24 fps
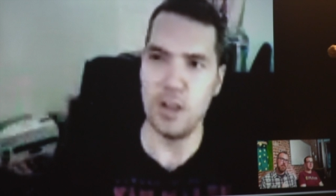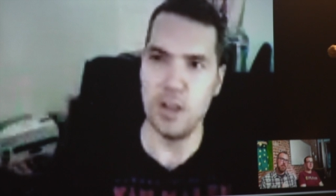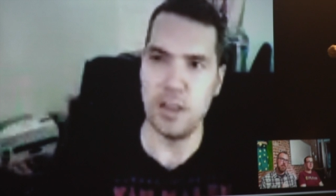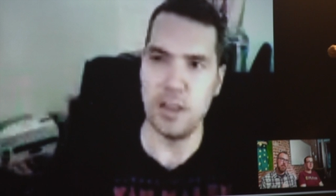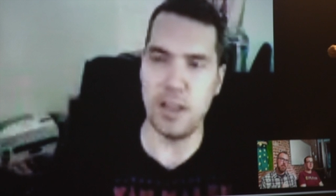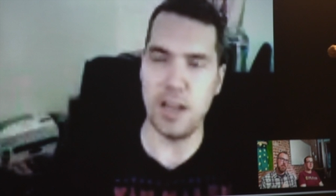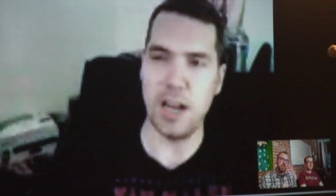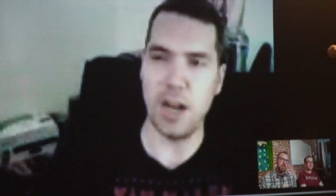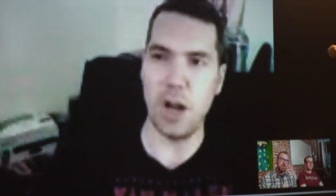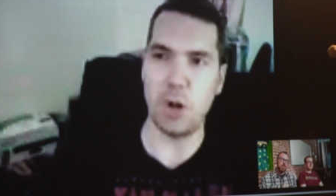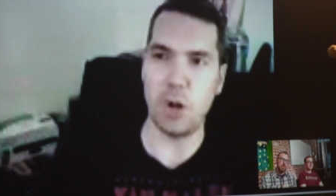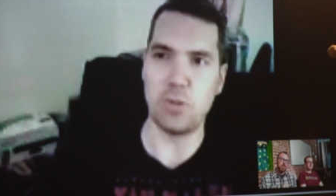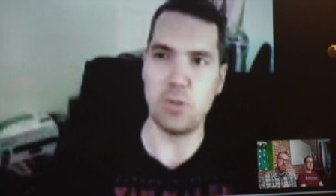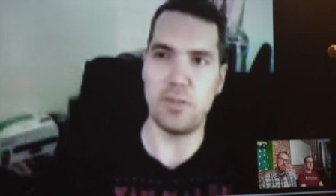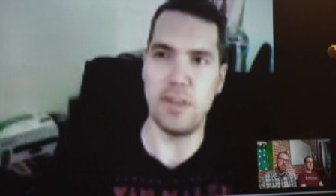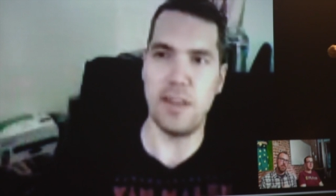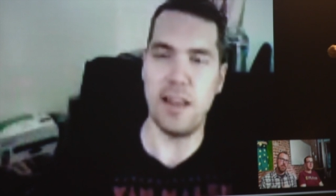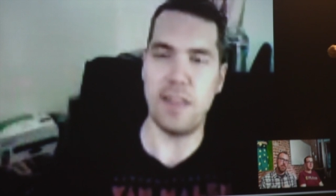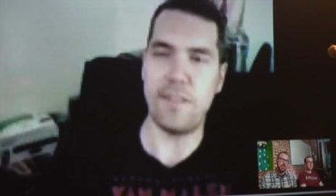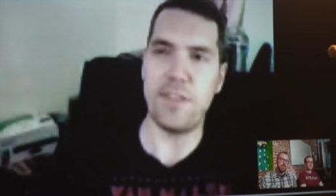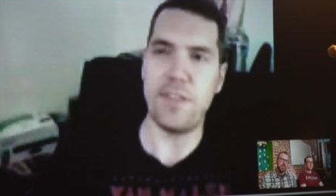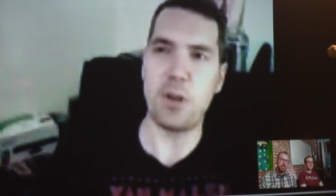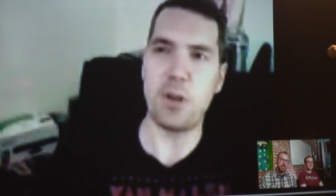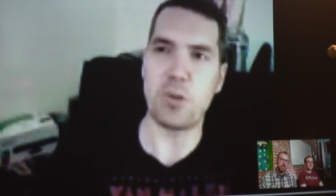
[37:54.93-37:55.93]
you know,
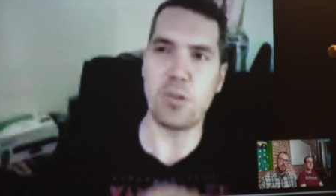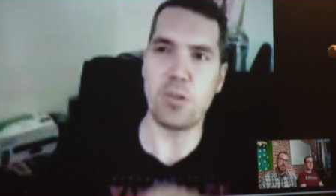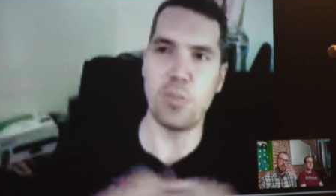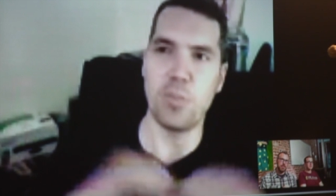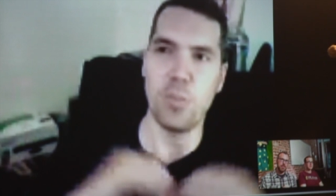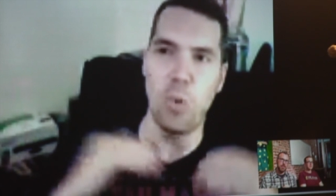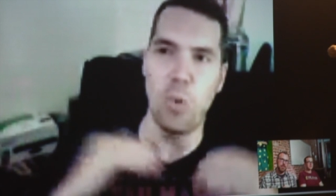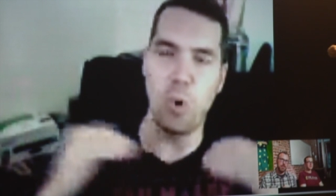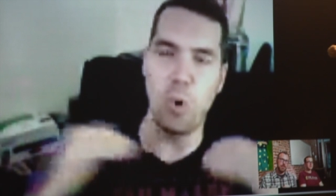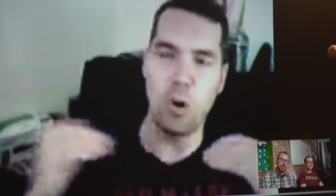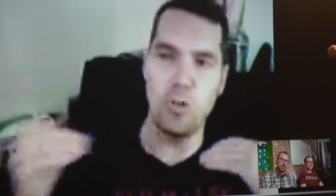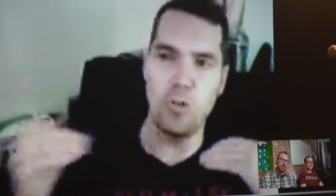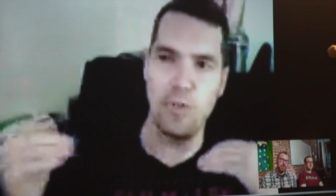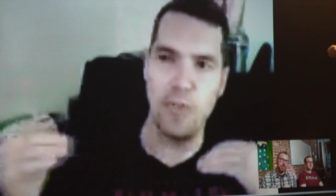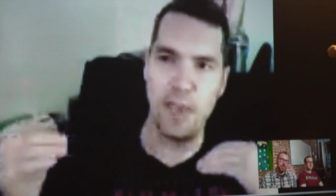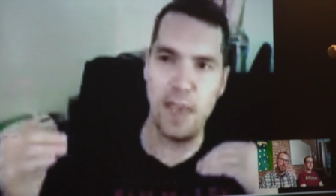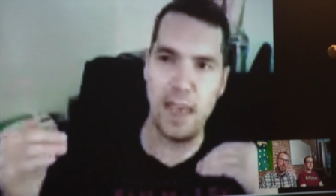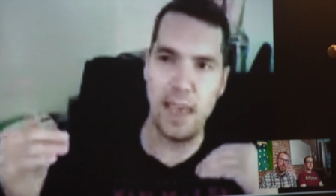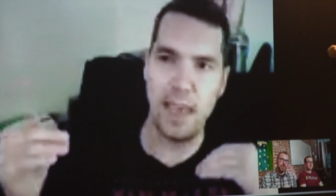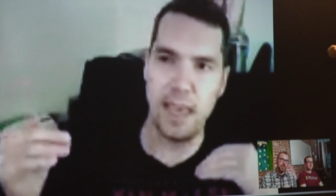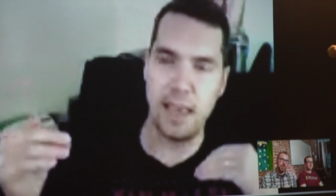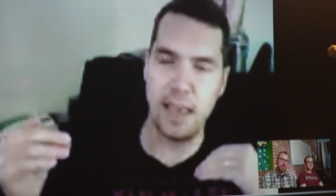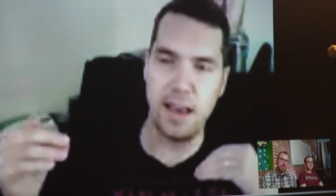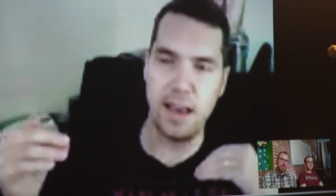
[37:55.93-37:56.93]
if there was more of
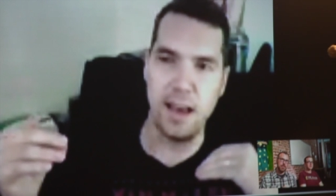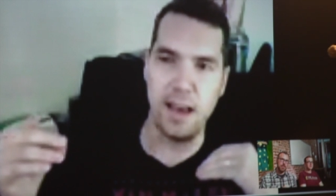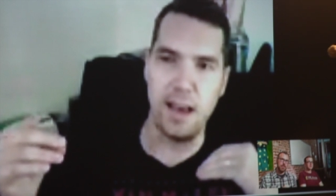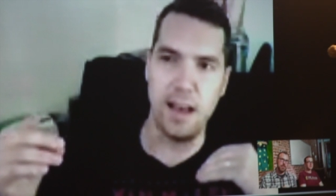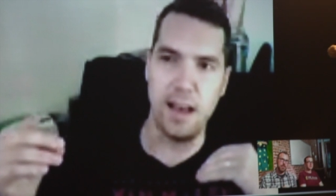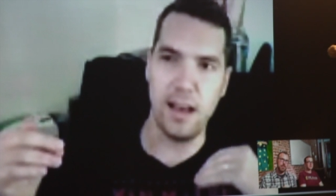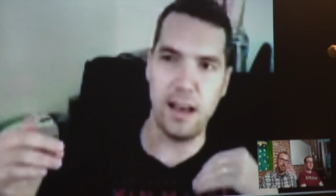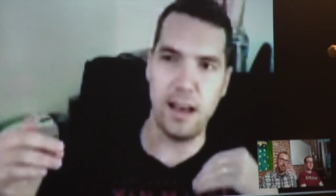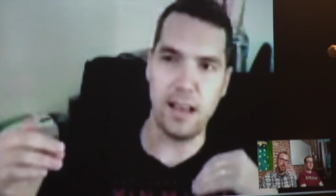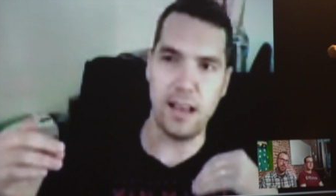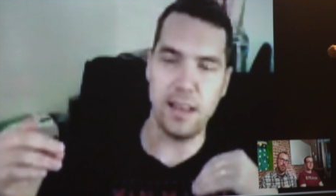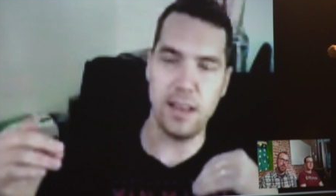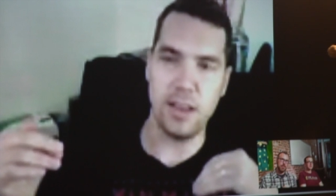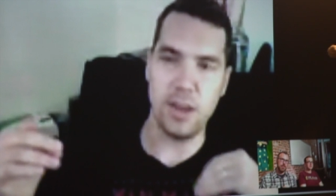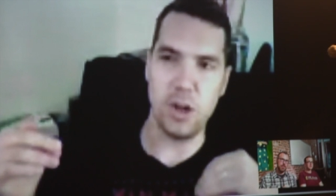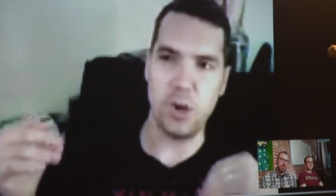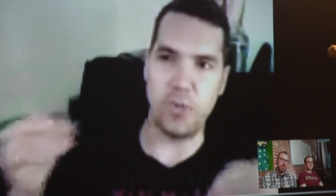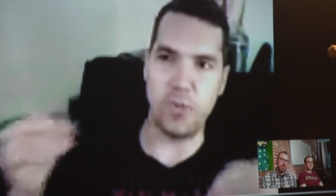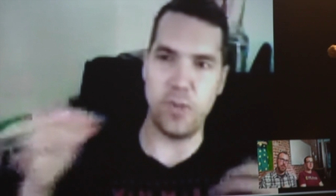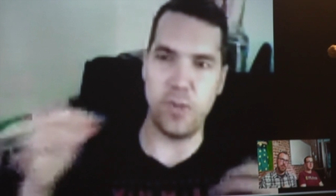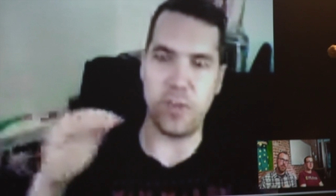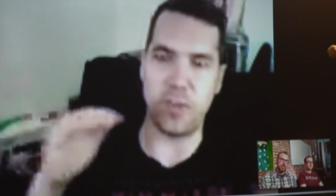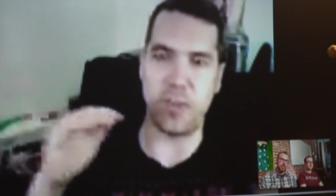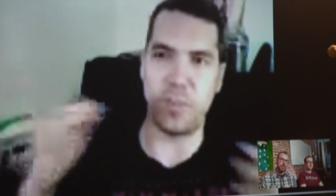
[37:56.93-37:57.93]
a, uh, you
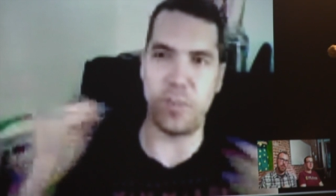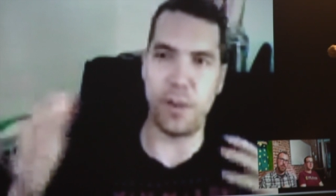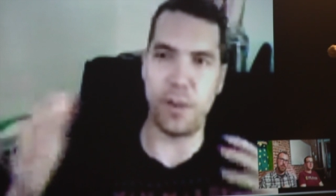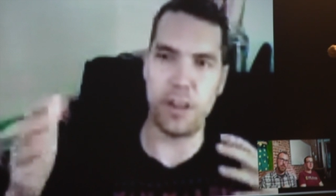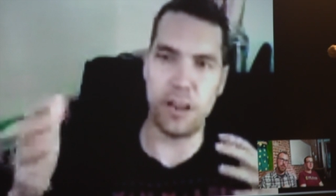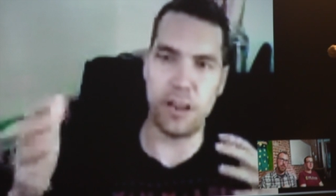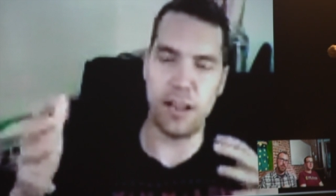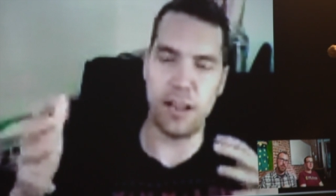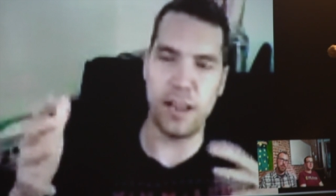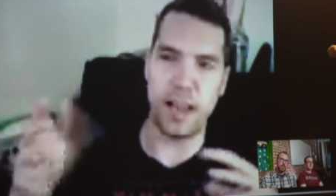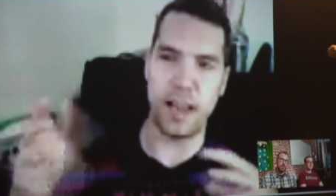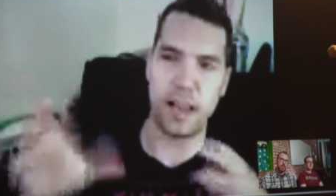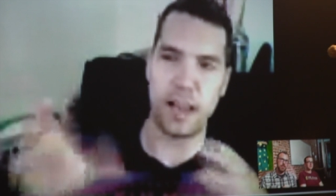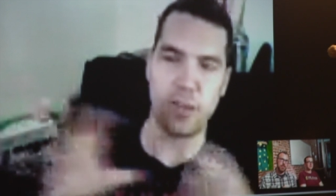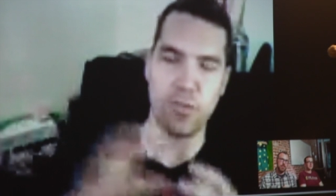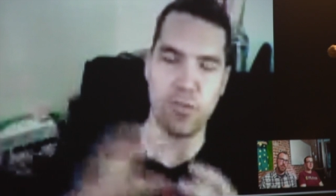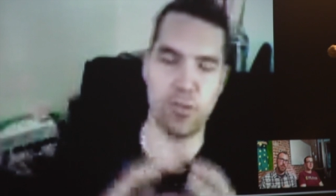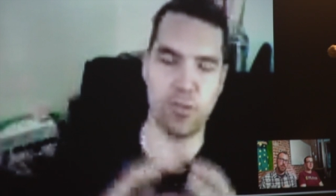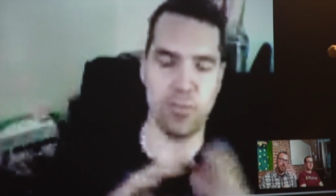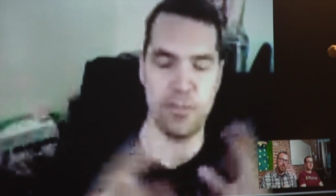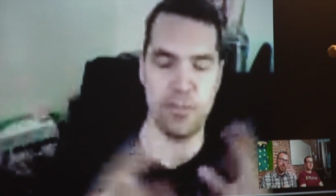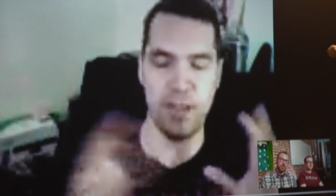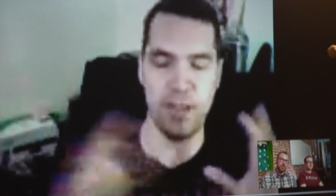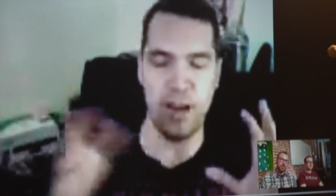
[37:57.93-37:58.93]
know, visibility, like,
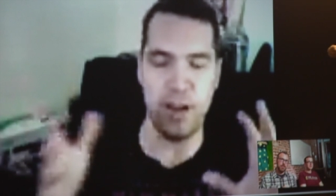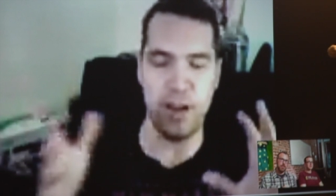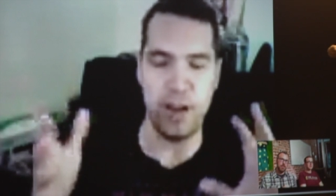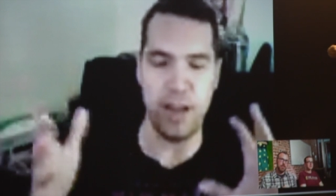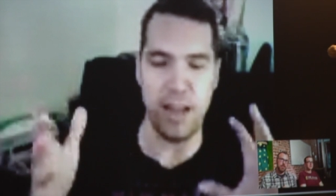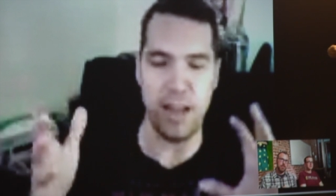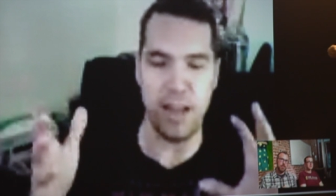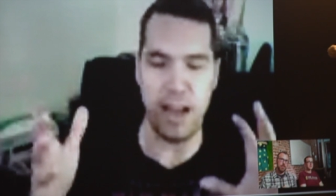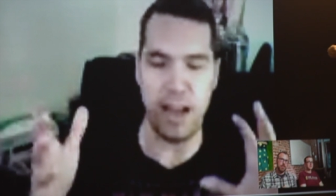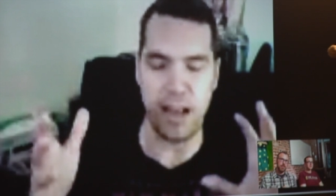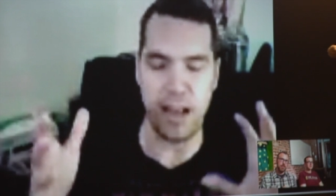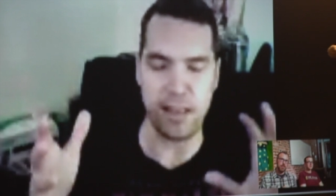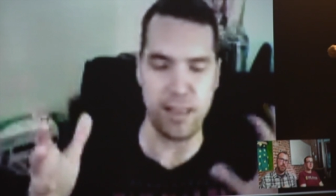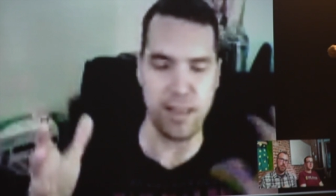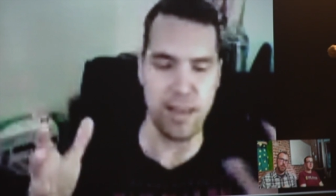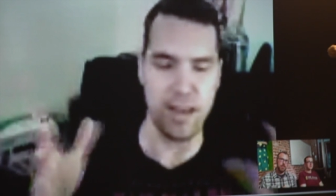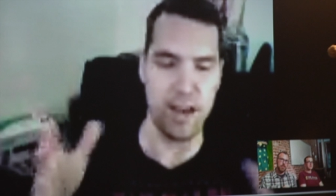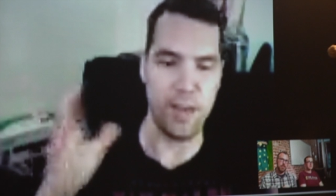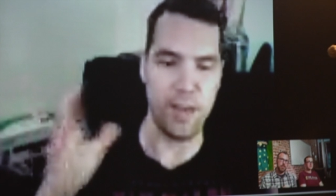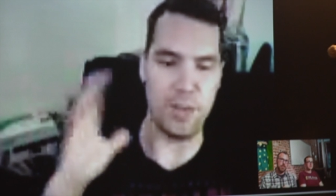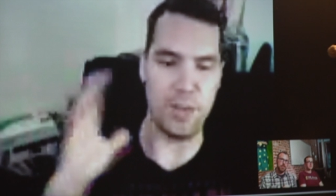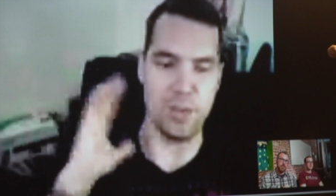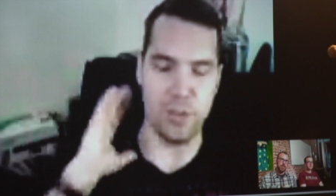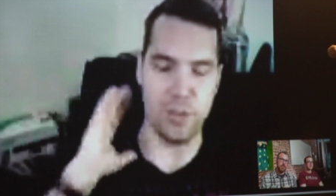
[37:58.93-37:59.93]
you know, in X
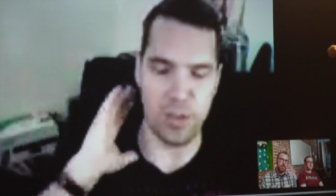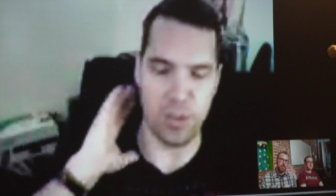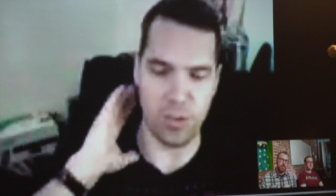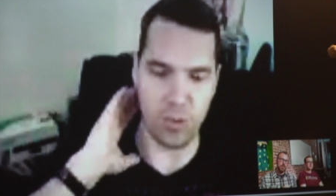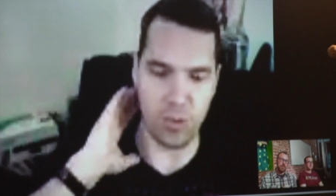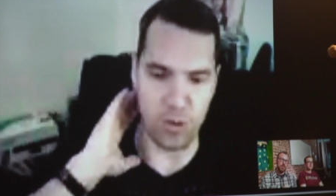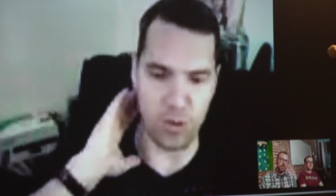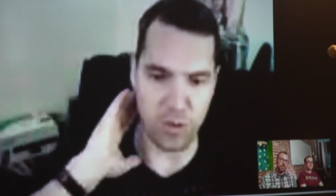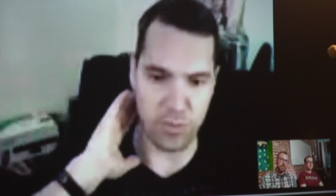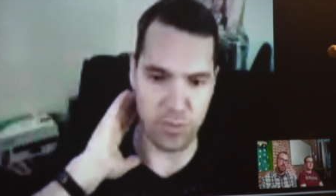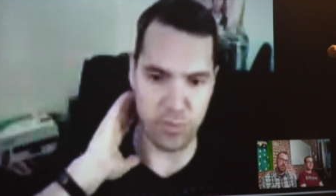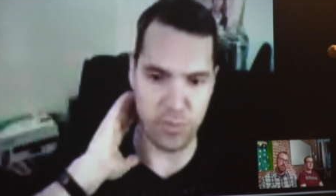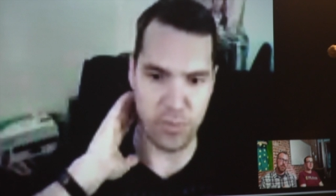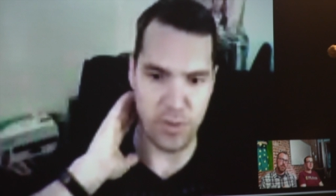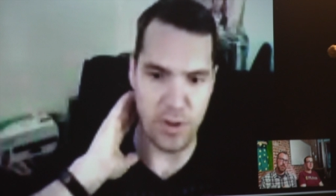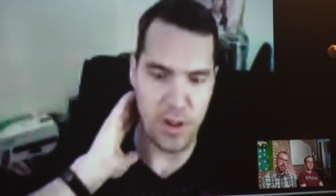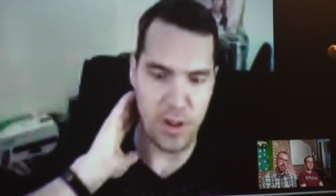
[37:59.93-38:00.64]
COM you just sort of,